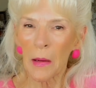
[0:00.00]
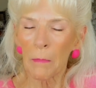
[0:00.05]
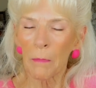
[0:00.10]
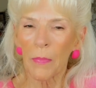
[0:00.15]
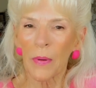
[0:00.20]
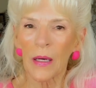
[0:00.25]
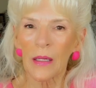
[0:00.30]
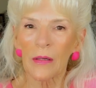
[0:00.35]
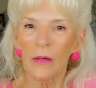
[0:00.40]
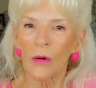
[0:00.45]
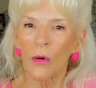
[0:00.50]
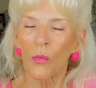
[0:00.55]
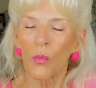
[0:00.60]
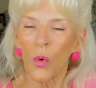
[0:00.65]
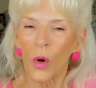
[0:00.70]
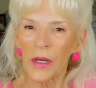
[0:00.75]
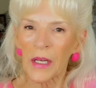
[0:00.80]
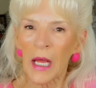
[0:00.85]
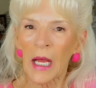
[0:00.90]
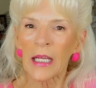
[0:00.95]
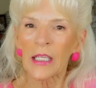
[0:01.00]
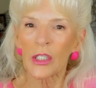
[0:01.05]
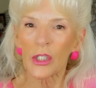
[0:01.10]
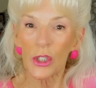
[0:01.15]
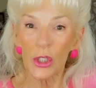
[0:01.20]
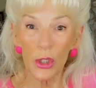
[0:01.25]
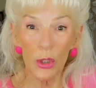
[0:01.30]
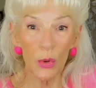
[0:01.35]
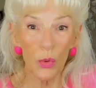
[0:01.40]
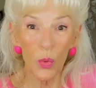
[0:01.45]
but what I
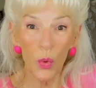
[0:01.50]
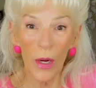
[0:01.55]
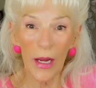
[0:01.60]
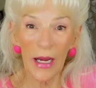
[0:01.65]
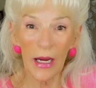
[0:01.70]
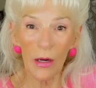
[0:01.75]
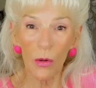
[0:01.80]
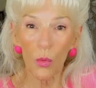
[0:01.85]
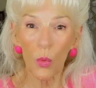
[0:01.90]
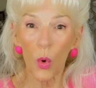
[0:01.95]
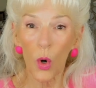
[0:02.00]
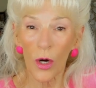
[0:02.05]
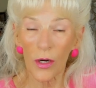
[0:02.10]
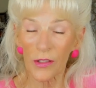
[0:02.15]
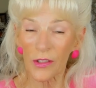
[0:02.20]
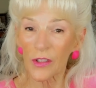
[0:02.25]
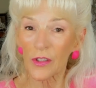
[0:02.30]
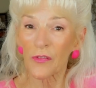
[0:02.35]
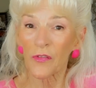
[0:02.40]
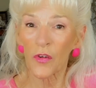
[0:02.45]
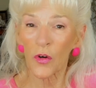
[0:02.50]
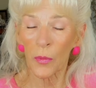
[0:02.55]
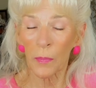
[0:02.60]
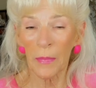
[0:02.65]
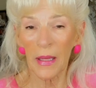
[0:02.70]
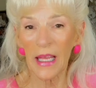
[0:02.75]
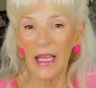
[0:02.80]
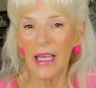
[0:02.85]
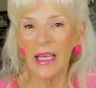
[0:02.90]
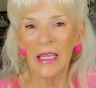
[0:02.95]
do wear works for
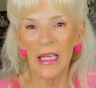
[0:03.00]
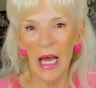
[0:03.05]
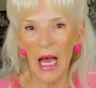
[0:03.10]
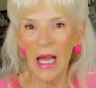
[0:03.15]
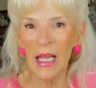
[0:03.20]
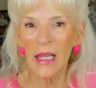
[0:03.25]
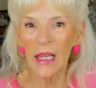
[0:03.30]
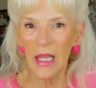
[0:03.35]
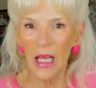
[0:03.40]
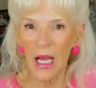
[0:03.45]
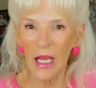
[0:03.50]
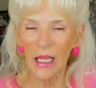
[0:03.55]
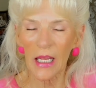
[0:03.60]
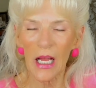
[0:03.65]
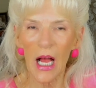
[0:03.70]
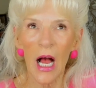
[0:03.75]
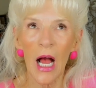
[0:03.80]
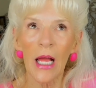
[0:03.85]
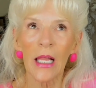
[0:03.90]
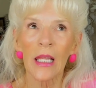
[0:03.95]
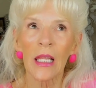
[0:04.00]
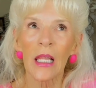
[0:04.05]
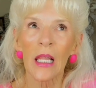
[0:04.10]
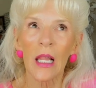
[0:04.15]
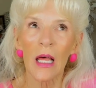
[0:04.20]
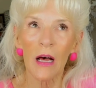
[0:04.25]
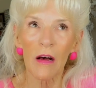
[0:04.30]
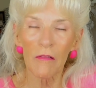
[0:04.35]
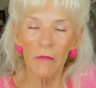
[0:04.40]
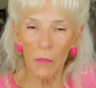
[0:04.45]
me. And I
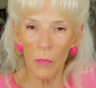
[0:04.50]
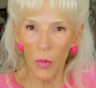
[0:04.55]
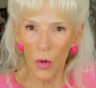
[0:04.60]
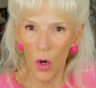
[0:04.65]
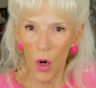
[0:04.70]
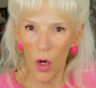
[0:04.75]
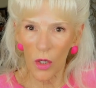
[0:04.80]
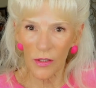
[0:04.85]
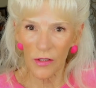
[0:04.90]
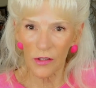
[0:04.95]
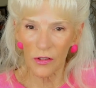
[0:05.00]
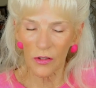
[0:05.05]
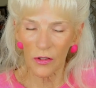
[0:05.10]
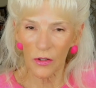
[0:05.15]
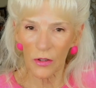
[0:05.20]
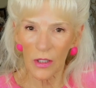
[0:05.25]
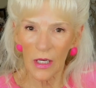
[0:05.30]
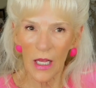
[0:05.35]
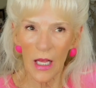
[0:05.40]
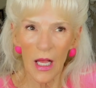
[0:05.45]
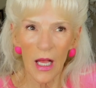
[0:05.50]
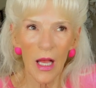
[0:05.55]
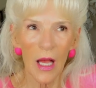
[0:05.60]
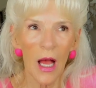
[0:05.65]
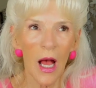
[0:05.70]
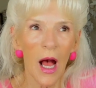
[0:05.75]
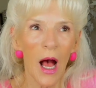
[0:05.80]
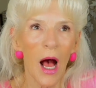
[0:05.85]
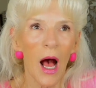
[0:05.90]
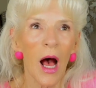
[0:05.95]
love bronzer,
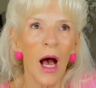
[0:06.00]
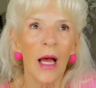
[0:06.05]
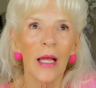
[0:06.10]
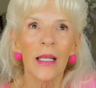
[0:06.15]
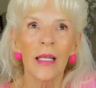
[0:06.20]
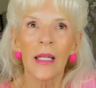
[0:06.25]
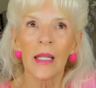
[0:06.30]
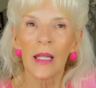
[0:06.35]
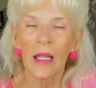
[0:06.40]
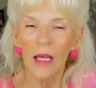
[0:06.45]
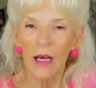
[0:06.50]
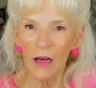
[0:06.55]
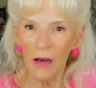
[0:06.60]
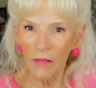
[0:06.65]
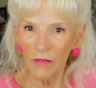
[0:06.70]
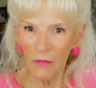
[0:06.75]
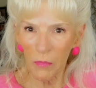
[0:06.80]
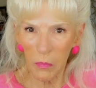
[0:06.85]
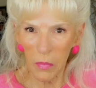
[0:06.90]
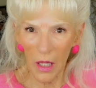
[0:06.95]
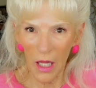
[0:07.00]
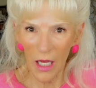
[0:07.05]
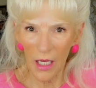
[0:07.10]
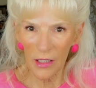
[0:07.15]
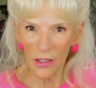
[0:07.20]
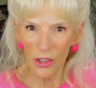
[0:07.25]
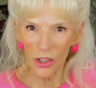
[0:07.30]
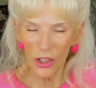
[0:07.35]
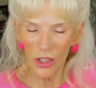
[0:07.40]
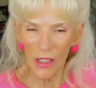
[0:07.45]
I love
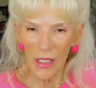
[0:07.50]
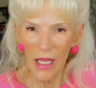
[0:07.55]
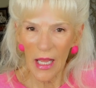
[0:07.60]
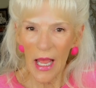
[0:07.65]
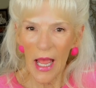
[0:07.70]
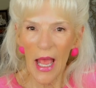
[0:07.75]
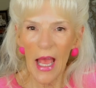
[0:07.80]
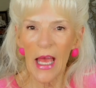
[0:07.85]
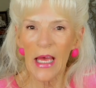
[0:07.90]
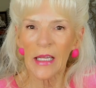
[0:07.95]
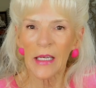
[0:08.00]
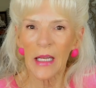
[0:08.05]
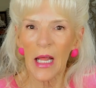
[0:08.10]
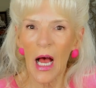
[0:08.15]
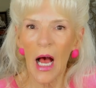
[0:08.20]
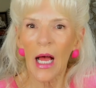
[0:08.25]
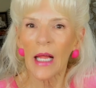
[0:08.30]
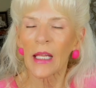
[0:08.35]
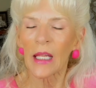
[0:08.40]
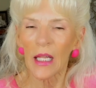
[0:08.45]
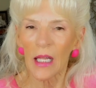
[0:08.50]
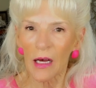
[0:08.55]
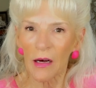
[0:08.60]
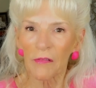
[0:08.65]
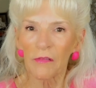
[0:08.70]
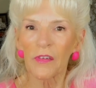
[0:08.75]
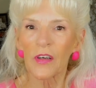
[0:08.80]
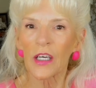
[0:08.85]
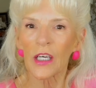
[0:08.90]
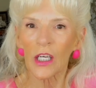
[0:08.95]
blush, and I
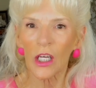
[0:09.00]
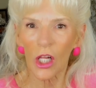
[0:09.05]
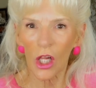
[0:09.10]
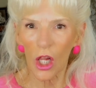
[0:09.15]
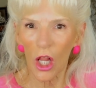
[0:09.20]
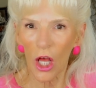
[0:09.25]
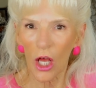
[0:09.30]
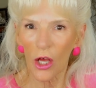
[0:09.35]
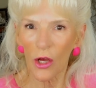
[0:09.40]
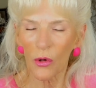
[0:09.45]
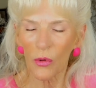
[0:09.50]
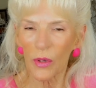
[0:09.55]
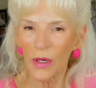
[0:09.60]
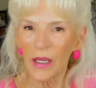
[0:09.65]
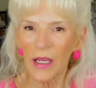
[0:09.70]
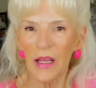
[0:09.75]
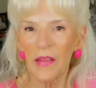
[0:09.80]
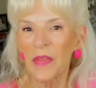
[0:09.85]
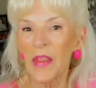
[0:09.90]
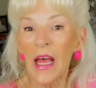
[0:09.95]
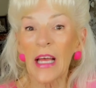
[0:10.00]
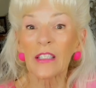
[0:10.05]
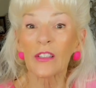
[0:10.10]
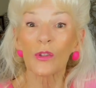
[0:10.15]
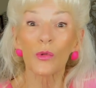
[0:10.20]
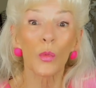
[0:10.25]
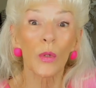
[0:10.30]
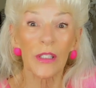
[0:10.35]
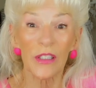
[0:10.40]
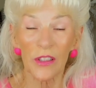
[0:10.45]
love a glow. And
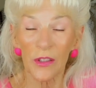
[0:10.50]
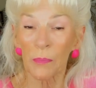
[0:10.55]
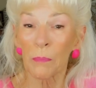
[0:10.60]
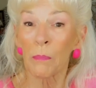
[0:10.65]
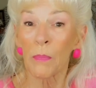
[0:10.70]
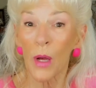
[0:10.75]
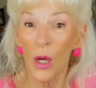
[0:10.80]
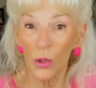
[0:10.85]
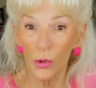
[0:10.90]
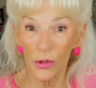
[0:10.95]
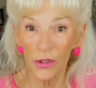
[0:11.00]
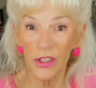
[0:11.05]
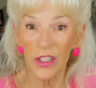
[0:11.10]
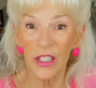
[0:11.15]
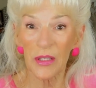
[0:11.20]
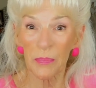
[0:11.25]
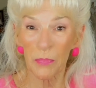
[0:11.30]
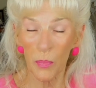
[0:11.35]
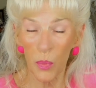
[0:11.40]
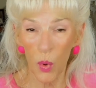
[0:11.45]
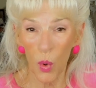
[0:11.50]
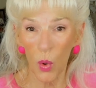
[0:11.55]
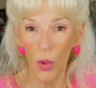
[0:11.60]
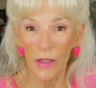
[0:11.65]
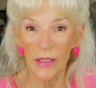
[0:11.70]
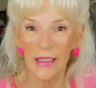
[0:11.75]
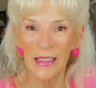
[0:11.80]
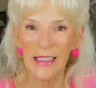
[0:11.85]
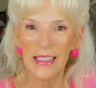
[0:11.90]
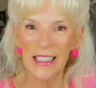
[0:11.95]
that's what's most
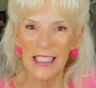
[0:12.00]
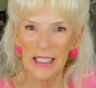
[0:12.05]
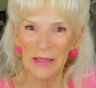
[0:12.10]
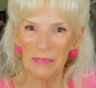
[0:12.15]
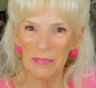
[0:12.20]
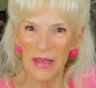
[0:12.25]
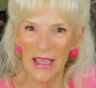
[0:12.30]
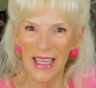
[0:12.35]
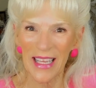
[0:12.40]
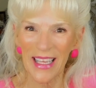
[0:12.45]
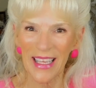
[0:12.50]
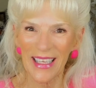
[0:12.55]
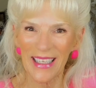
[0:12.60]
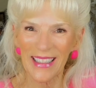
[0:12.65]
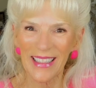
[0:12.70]
important to me.